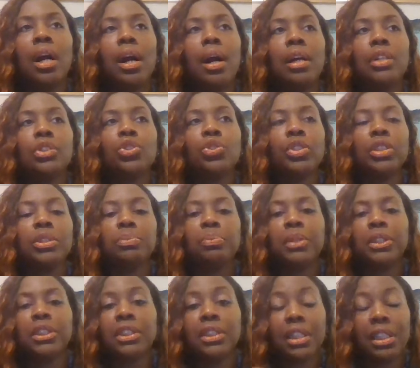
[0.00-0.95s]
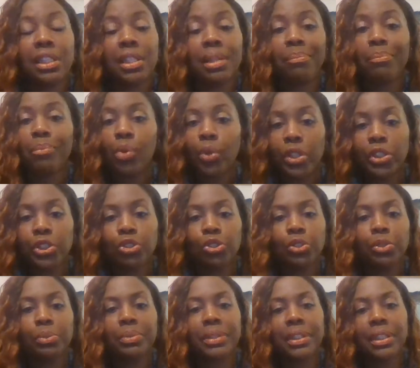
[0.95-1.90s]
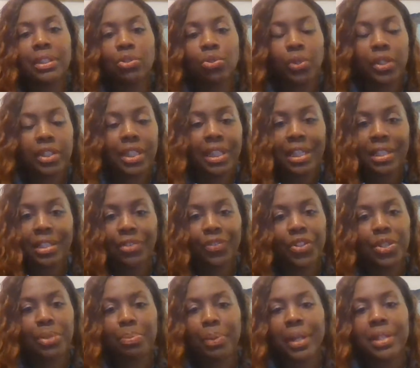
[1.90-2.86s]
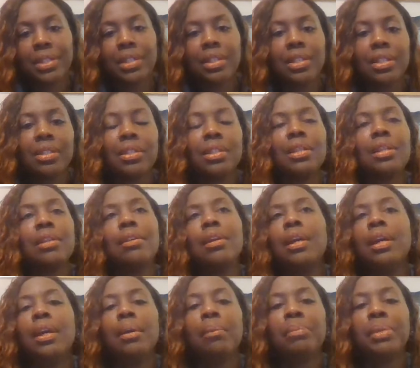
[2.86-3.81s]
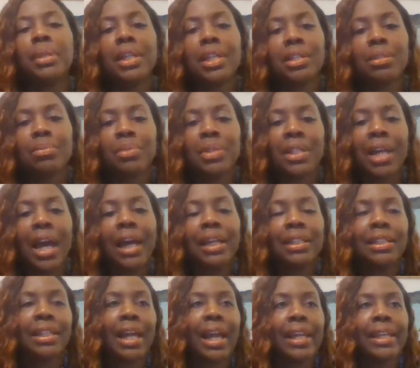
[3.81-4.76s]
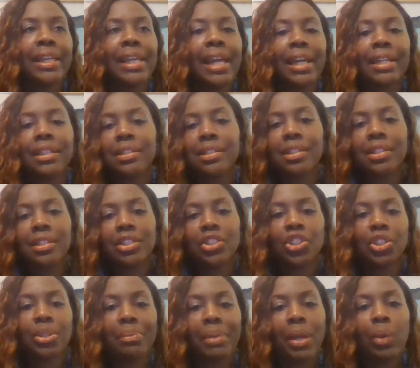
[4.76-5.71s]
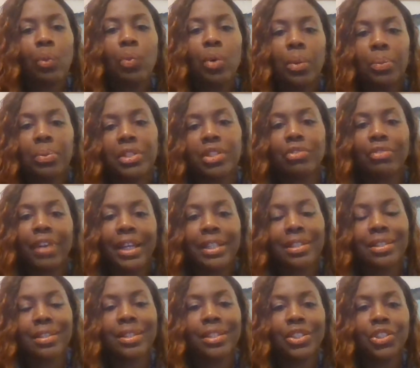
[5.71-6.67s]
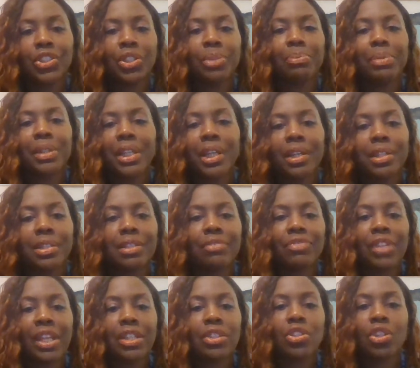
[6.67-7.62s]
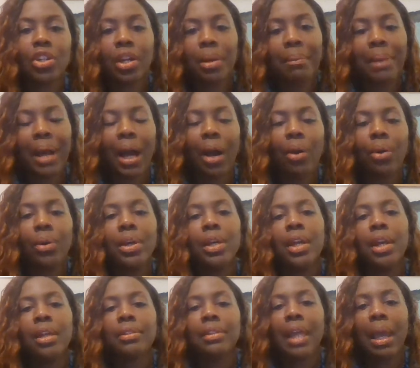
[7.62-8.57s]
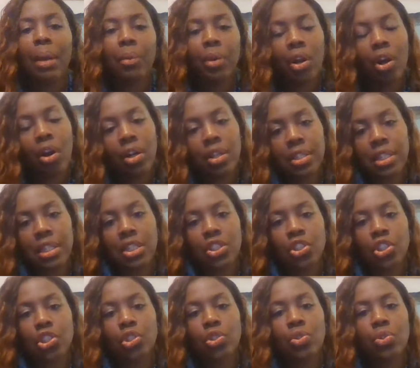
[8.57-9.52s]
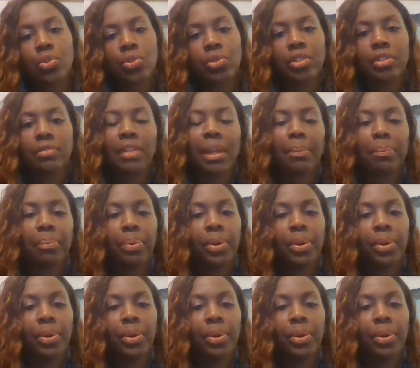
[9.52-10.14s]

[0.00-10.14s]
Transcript: George Bush sent in more troops towards the end of his presidency, because it was kind of like he had a decision to make, what was the right decision, because if they took him out, that would cause issues. If they